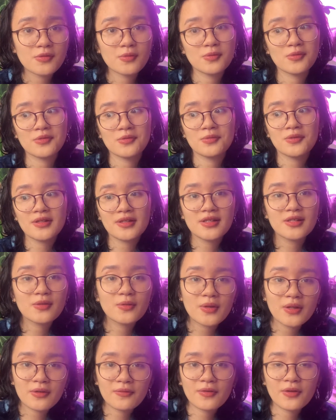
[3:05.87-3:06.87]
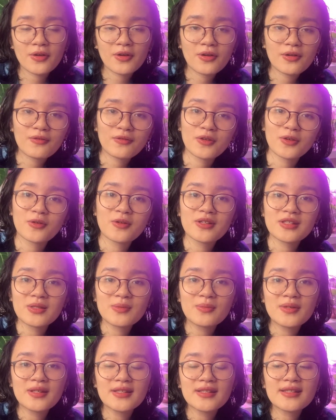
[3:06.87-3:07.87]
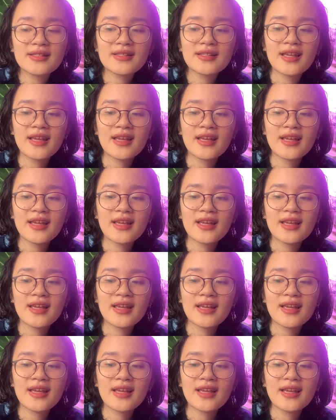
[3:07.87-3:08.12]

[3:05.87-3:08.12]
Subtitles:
which was really sweet of her for Christmas.